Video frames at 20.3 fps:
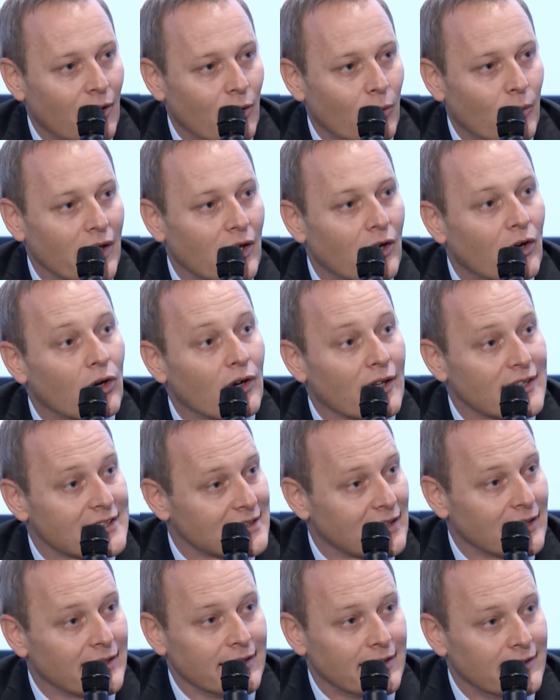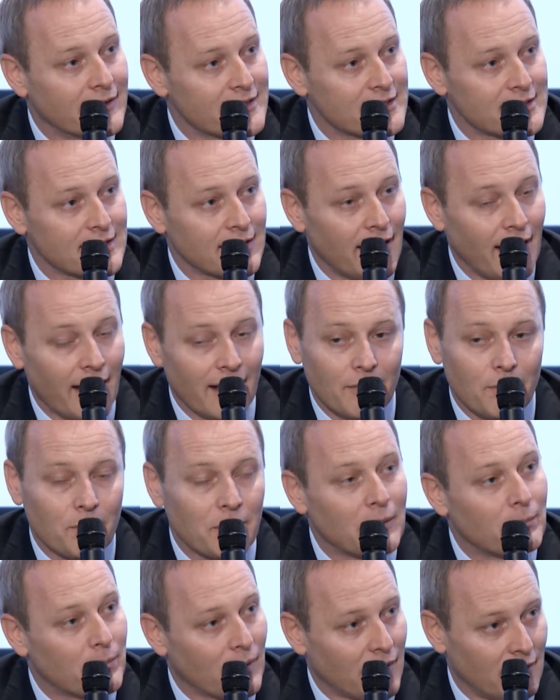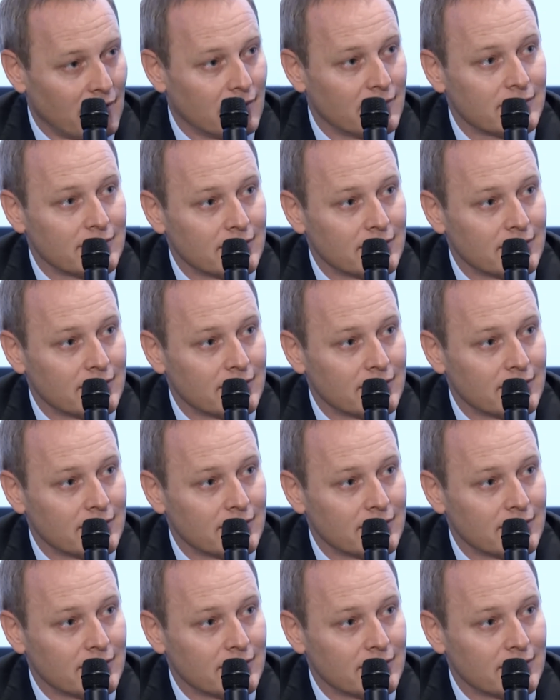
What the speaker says: we all as the leaders and people